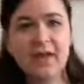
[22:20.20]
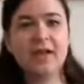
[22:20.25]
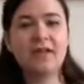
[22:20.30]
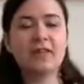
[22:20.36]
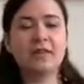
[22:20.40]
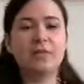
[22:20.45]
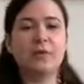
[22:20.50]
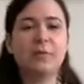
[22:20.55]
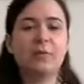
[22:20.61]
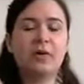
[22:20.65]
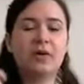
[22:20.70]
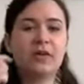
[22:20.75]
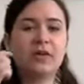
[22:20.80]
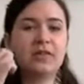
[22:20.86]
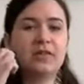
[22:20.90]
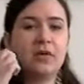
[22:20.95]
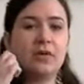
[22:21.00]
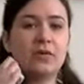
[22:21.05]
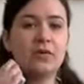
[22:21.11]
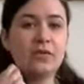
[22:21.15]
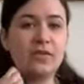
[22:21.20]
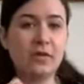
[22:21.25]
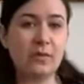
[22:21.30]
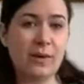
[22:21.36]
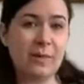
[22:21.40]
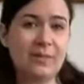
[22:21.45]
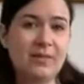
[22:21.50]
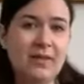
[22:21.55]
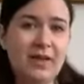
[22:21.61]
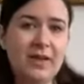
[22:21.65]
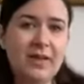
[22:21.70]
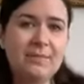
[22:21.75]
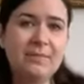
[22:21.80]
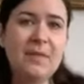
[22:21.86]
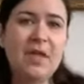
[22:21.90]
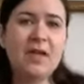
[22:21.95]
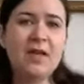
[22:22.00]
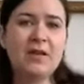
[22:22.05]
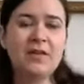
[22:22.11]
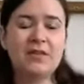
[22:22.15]
that we'll put onto the website.
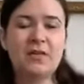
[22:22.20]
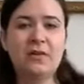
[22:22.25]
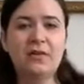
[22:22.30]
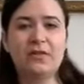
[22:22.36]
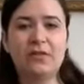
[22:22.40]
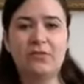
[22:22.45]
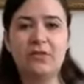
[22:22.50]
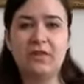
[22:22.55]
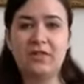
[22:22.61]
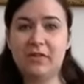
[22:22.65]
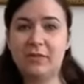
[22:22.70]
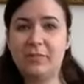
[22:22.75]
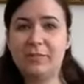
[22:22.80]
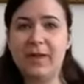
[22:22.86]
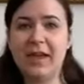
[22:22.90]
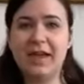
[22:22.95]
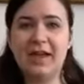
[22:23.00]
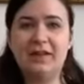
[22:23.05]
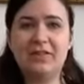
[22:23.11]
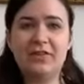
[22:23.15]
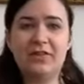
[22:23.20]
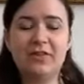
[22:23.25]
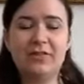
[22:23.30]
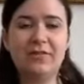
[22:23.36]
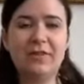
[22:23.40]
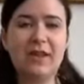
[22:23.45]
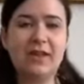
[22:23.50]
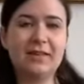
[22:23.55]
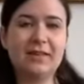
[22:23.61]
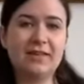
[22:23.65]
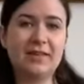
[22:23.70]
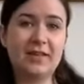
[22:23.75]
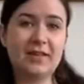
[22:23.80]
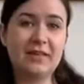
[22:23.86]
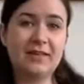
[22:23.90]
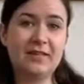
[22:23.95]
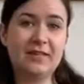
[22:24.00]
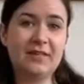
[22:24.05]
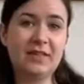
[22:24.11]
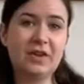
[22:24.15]
So it's a written page of
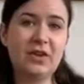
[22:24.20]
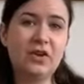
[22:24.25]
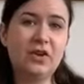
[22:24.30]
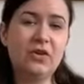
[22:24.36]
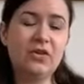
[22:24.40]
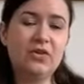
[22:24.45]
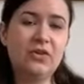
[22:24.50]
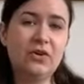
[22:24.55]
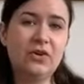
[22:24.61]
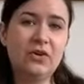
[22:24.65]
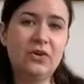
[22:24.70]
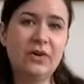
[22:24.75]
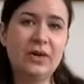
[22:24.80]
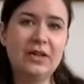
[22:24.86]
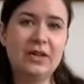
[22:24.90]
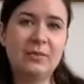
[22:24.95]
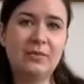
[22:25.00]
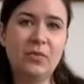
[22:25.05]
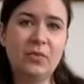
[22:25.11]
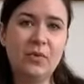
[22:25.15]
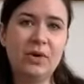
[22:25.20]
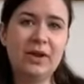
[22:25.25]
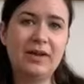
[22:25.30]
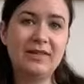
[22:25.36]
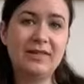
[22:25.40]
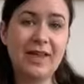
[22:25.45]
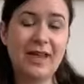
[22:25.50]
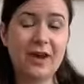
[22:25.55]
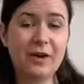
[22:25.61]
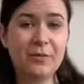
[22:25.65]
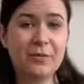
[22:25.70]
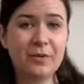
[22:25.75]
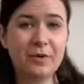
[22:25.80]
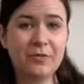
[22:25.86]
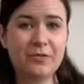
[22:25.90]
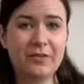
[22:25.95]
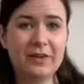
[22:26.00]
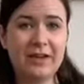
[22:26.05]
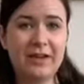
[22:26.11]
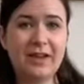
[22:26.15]
exercises that you can do in the morning to help your
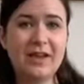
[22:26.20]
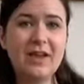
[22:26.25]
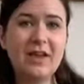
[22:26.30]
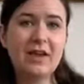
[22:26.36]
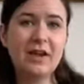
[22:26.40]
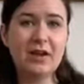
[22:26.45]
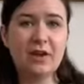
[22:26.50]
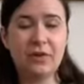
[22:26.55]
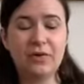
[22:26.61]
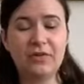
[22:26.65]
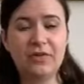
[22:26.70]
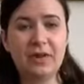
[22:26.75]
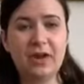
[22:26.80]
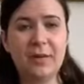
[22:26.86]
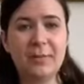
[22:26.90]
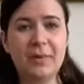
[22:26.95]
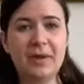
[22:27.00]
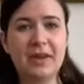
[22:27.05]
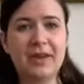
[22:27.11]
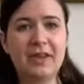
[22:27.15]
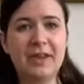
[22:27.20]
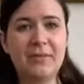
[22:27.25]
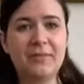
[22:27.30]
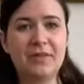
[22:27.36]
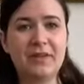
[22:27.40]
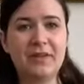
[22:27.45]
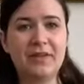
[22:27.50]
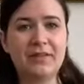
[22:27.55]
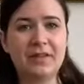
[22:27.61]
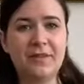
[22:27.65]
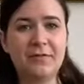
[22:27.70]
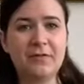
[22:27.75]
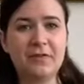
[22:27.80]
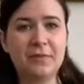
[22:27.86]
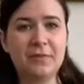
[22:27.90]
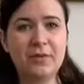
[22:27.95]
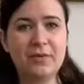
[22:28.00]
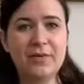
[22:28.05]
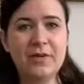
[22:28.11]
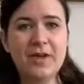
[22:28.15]
feet loosen up and keep things
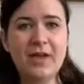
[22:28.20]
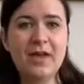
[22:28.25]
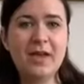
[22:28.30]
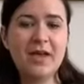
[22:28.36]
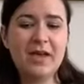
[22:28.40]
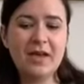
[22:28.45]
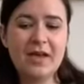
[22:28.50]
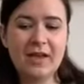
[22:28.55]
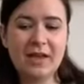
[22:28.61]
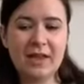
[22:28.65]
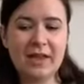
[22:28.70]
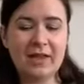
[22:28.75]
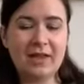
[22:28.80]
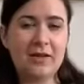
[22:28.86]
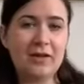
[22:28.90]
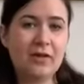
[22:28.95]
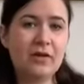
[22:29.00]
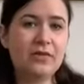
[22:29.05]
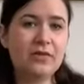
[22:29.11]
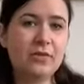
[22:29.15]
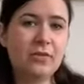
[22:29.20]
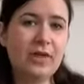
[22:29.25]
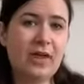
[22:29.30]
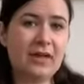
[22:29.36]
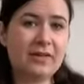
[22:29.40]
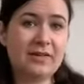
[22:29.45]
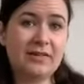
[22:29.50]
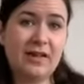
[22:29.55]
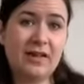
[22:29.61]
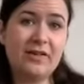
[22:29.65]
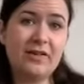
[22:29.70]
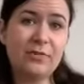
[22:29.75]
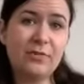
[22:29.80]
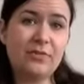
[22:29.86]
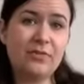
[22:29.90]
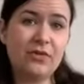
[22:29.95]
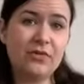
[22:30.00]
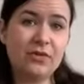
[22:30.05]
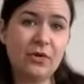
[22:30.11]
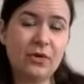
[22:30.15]
comfortable. It includes all the exercises
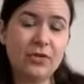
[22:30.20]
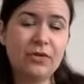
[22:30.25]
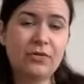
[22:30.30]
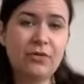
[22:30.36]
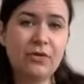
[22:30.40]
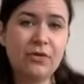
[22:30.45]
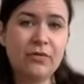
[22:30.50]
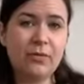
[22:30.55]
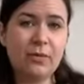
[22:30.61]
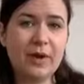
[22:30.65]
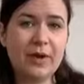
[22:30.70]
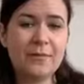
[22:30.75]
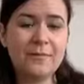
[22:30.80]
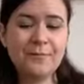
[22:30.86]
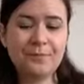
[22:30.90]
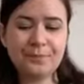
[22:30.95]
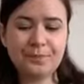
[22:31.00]
we've just gone through as well,